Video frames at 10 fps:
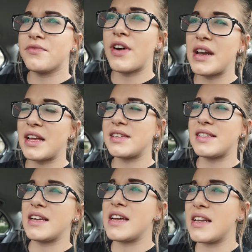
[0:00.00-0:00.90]

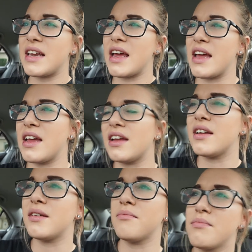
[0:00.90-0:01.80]
financing
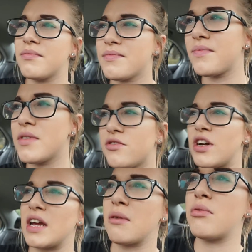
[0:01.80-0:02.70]
and
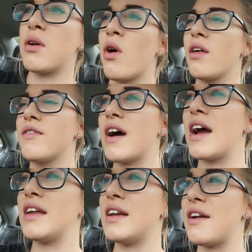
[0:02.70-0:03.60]
try to get
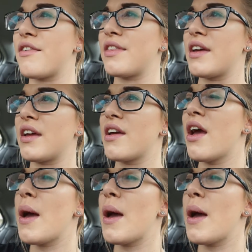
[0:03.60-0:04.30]
pre-qualified and everything.